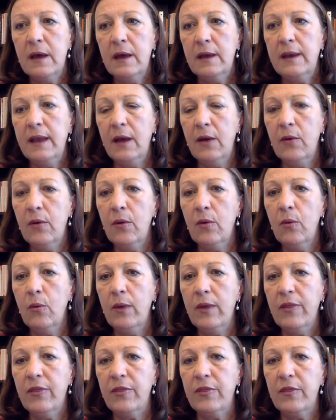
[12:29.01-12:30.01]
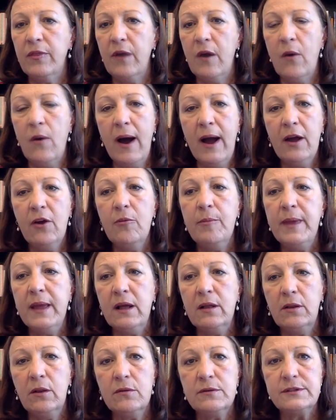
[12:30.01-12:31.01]
Now, with Ohio being
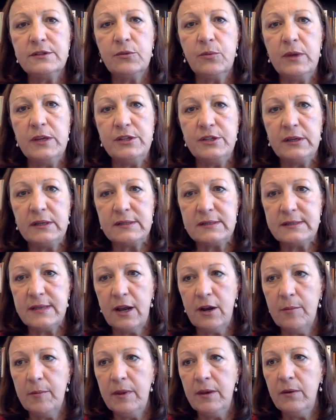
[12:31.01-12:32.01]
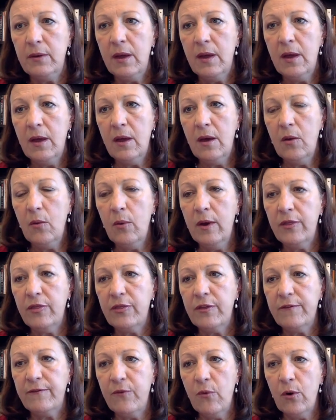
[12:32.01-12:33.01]
close to reaching a settlement with
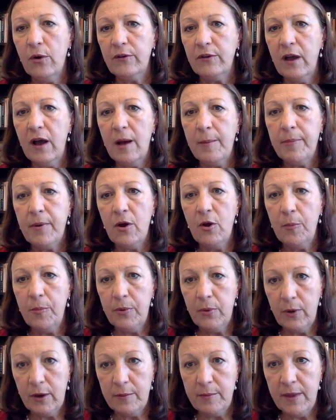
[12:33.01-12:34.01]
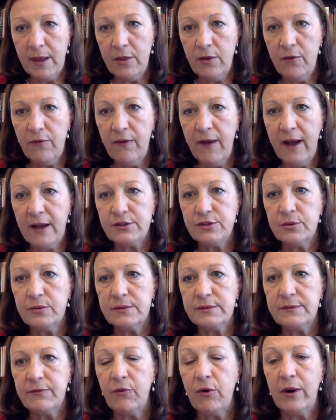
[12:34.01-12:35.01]
the 4 top opioid
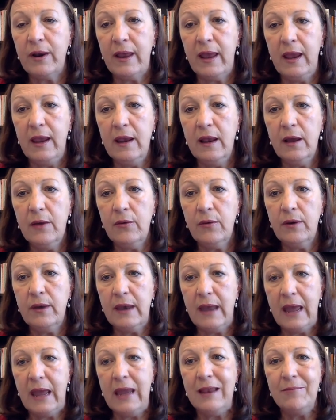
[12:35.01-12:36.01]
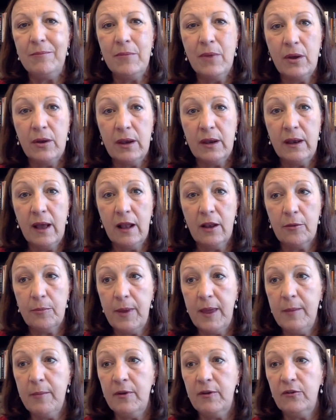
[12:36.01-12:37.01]
manufacturers for an $808 million
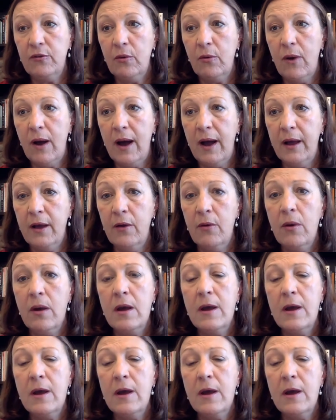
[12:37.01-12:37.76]
payment to Ohio,